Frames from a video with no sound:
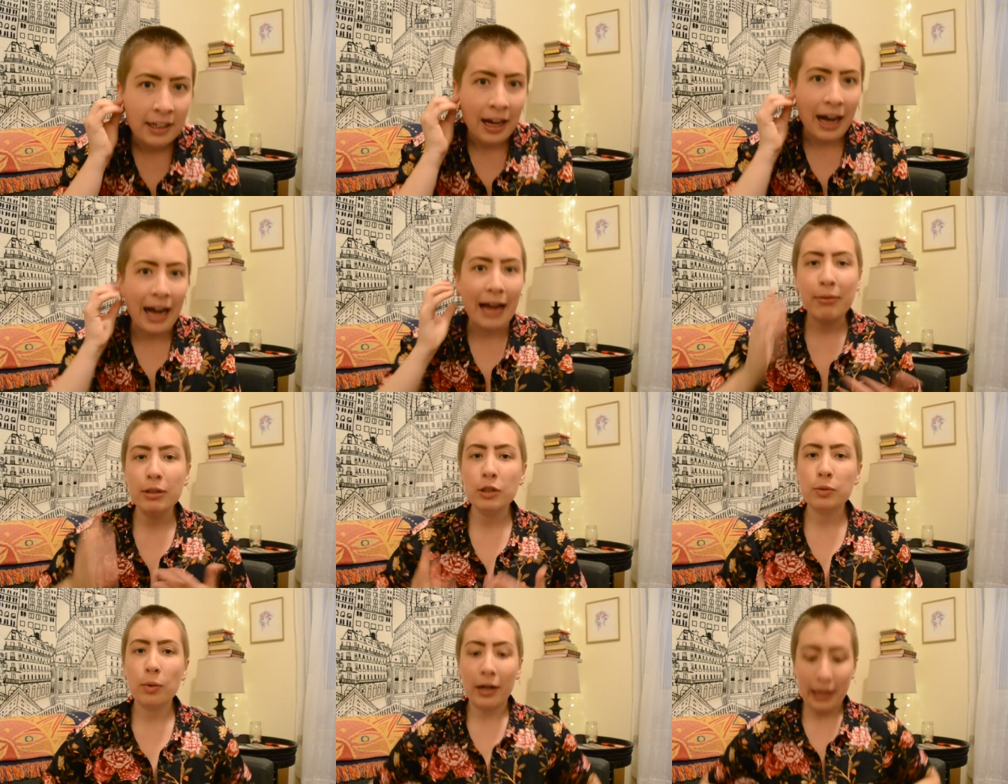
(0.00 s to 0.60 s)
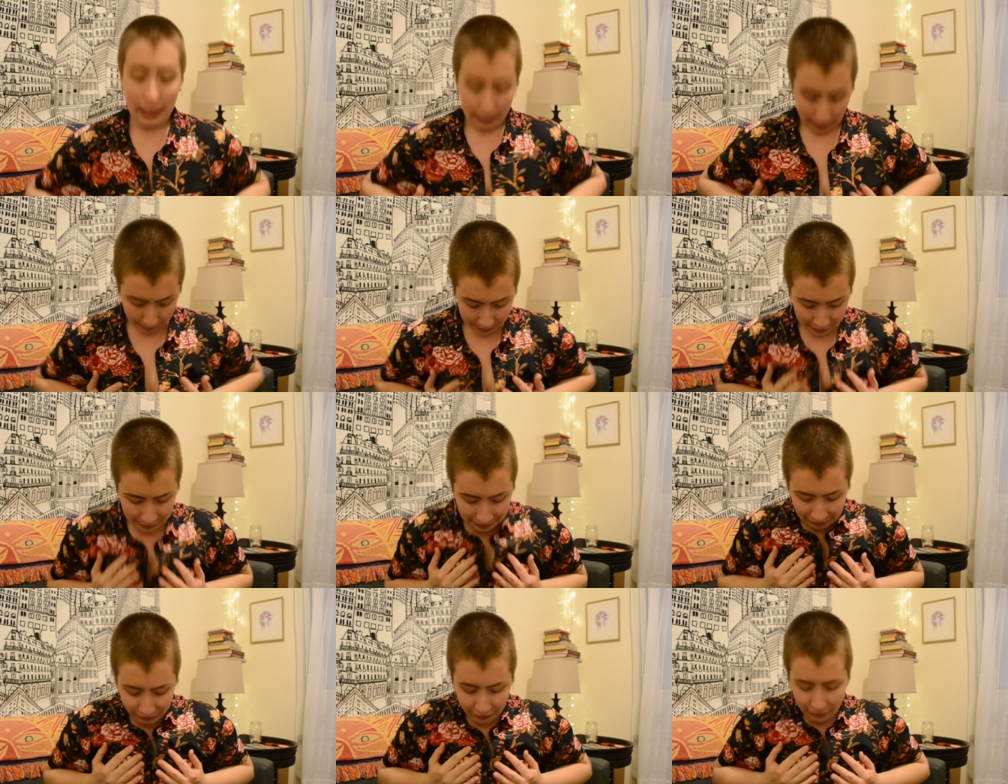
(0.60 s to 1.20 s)
I was worried I
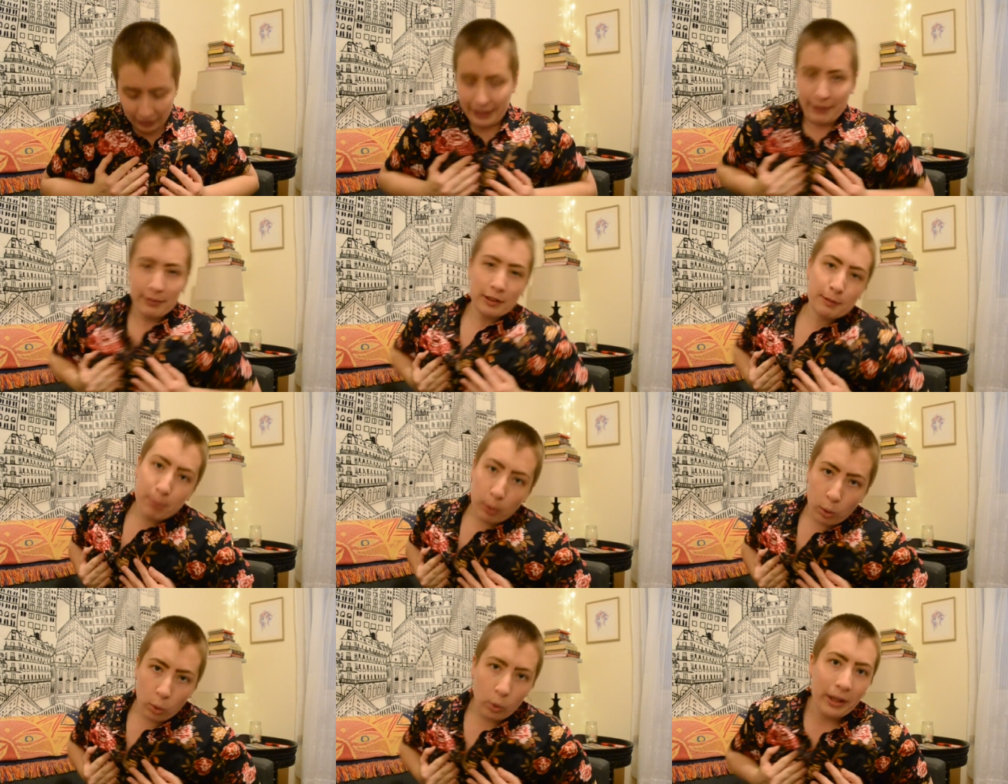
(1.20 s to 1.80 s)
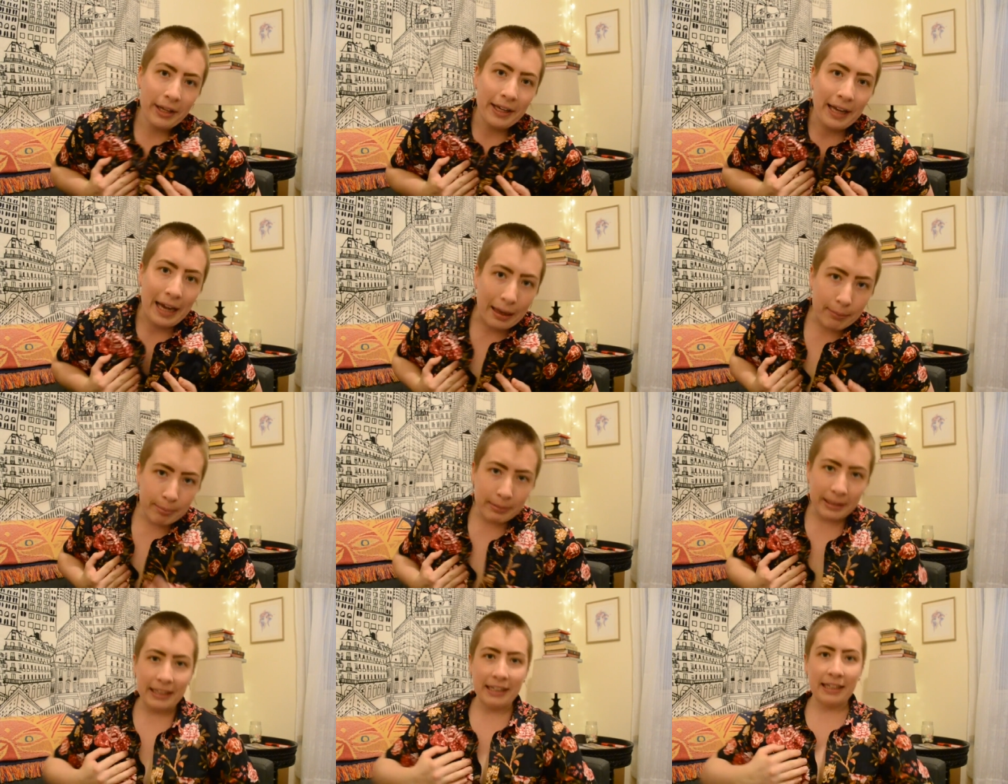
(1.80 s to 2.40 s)
was gonna feel like it was pulling
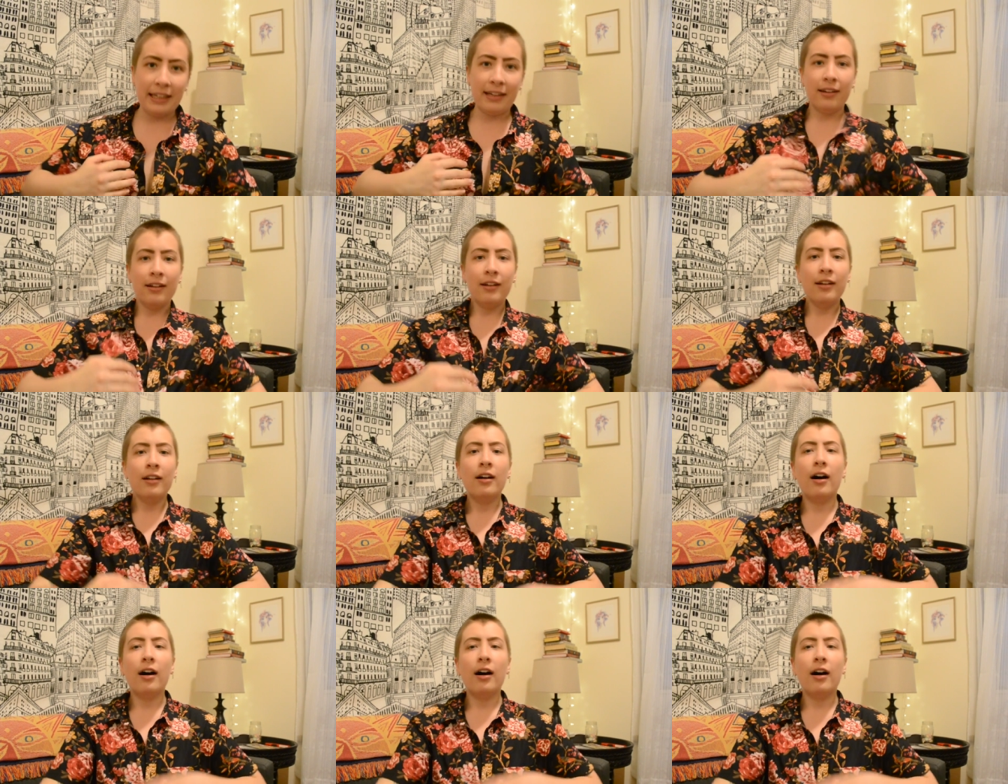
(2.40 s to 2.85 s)
at me,